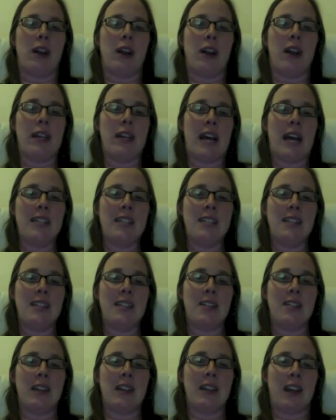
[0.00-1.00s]
and that's the
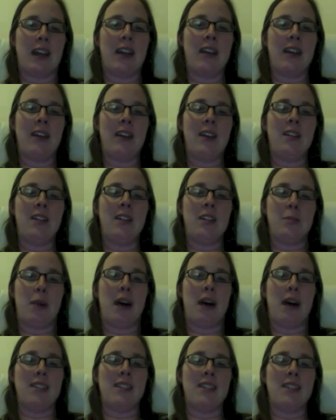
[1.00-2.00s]
thick
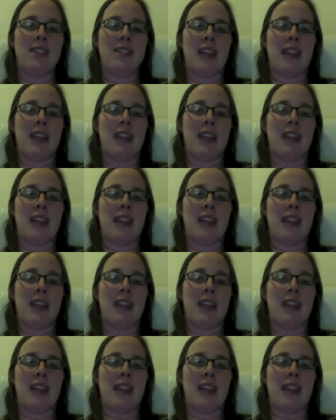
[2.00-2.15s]
deposits.